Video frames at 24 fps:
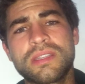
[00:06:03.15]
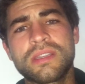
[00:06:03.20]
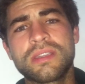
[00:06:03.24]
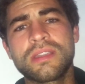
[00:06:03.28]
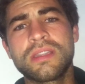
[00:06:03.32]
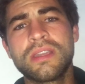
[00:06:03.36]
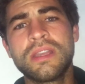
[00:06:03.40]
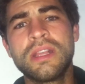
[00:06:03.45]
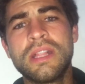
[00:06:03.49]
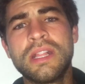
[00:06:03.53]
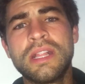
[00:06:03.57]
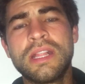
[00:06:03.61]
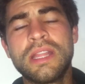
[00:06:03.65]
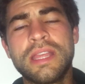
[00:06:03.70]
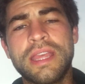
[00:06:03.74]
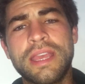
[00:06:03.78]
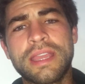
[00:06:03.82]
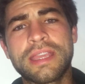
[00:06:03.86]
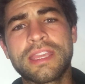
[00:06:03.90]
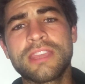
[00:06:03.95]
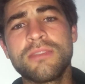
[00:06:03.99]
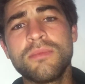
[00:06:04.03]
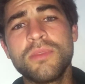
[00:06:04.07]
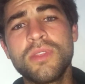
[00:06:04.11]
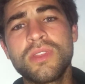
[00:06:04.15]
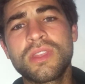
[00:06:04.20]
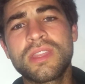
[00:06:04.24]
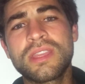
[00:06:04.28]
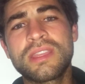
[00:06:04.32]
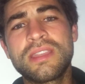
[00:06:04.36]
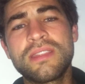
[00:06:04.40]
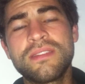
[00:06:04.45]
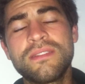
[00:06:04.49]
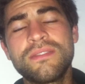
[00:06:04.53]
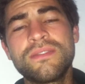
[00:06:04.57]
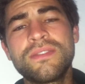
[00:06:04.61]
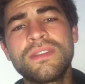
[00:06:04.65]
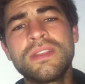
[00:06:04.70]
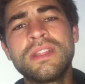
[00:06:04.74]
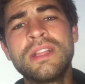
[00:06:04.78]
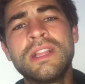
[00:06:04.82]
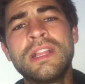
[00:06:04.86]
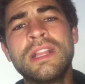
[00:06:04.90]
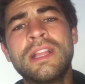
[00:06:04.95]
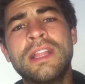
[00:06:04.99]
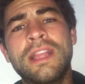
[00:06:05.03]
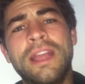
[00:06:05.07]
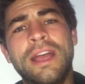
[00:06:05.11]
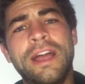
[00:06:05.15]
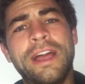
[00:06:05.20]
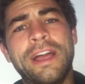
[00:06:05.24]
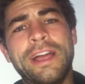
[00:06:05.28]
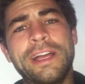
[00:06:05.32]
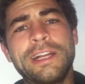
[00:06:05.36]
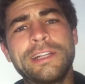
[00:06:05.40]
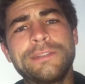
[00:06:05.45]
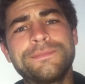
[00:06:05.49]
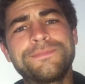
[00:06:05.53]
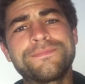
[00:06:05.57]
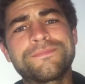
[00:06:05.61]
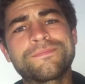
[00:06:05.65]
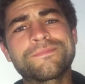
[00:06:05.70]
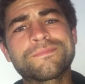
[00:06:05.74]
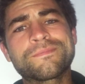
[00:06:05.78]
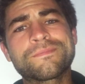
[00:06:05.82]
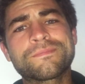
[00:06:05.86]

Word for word: and and communicative. Um,